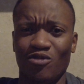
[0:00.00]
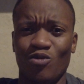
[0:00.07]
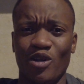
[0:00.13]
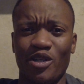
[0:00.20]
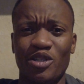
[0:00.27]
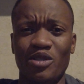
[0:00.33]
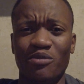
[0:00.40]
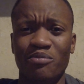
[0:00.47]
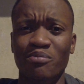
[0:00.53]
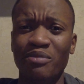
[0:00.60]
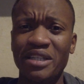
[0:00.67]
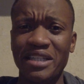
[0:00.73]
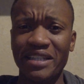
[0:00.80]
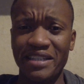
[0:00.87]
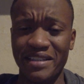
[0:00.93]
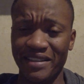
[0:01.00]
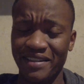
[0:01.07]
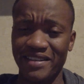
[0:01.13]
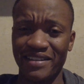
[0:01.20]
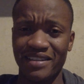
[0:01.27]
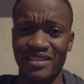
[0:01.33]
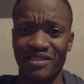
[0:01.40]
what do you mean
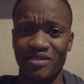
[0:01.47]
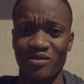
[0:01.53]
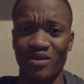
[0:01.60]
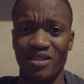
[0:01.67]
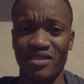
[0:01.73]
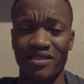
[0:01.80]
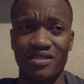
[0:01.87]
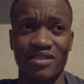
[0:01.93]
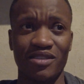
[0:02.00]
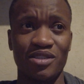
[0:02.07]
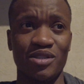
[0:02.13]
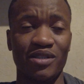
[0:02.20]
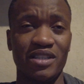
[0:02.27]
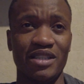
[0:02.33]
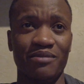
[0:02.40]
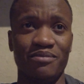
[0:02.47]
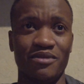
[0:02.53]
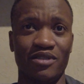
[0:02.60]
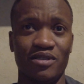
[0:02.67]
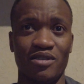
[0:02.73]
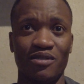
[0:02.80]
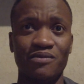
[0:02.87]
this world is a dream,
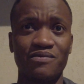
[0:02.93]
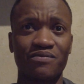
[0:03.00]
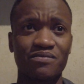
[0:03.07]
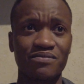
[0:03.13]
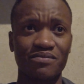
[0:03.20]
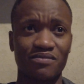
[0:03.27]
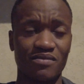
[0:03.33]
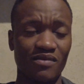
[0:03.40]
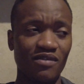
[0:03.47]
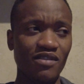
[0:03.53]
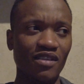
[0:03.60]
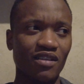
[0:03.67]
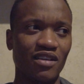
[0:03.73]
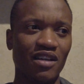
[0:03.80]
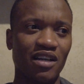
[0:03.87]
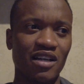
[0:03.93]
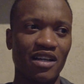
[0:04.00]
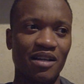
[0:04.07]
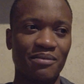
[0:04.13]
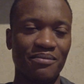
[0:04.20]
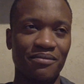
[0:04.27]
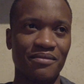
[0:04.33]
you
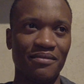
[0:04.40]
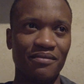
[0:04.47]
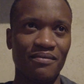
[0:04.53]
know?